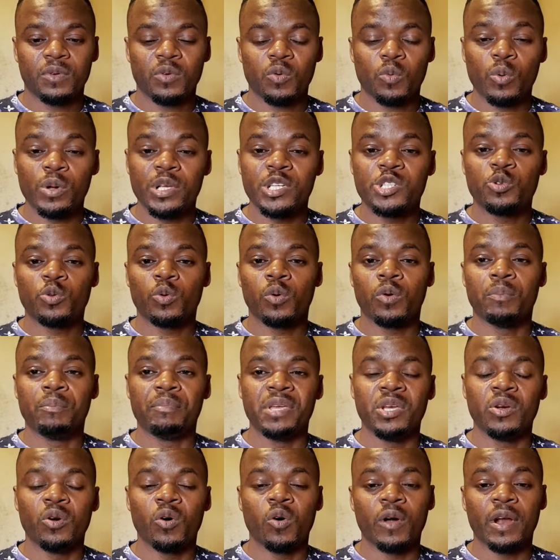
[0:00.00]
which will
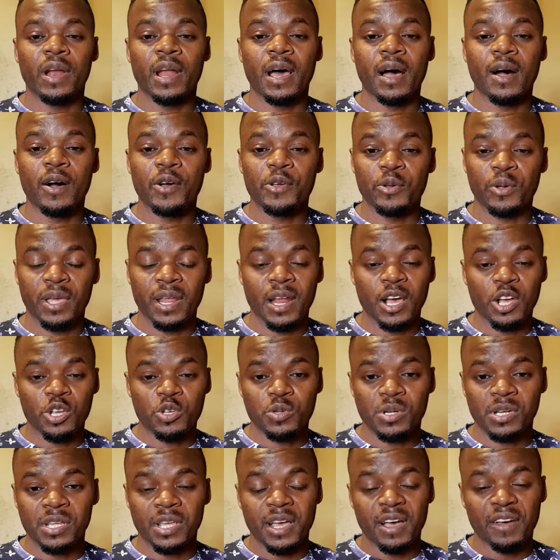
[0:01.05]
be on how you can
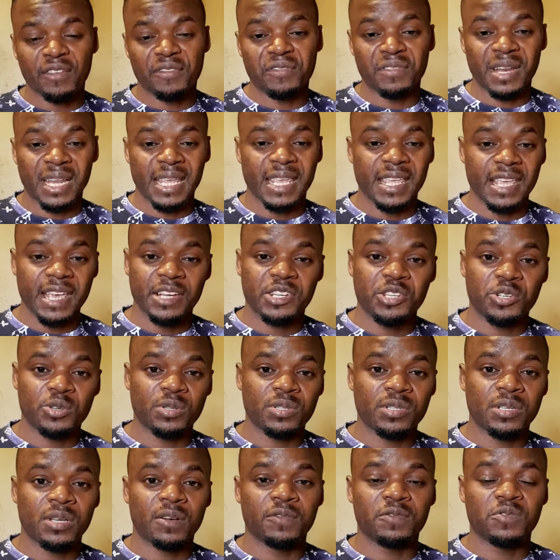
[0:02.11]
actually affiliate
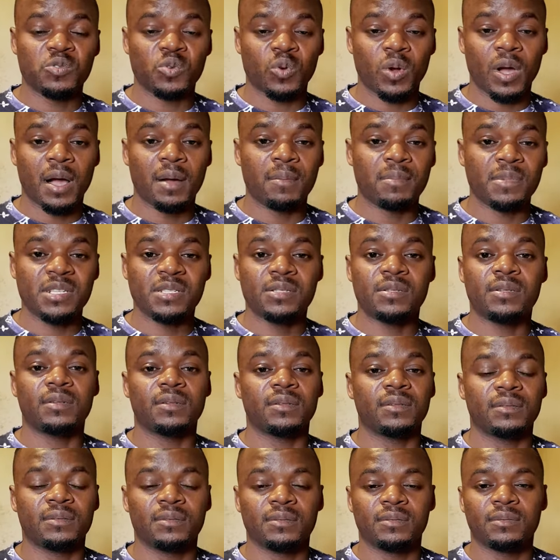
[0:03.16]
yourself to Amazon,
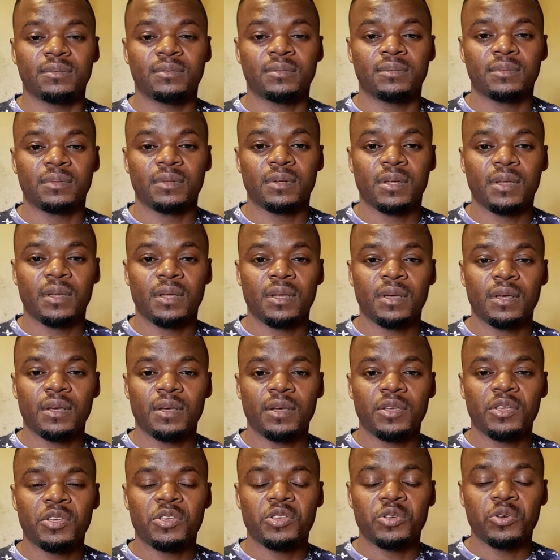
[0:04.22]

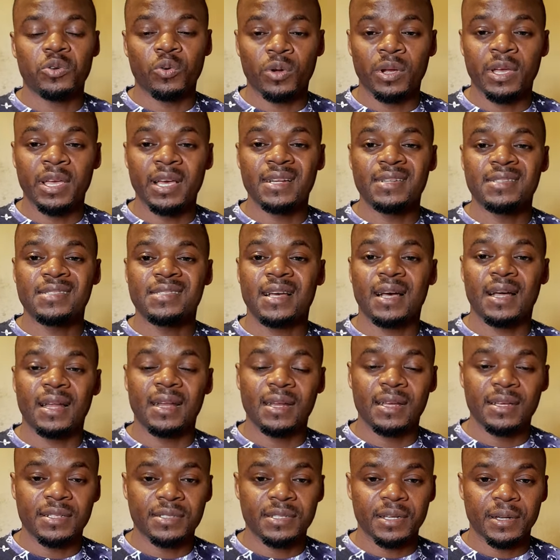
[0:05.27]
you'll get
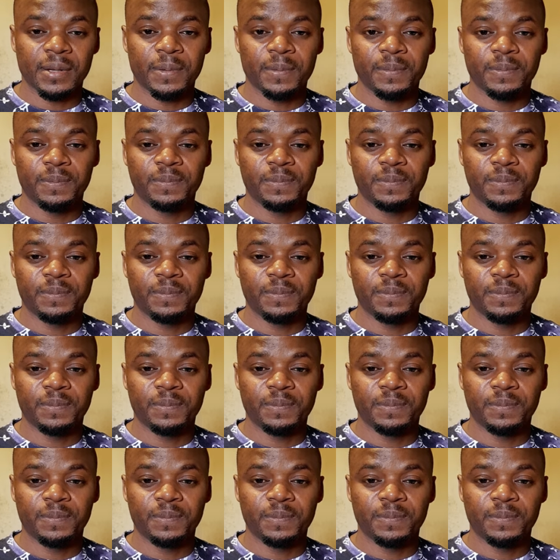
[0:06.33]
alerted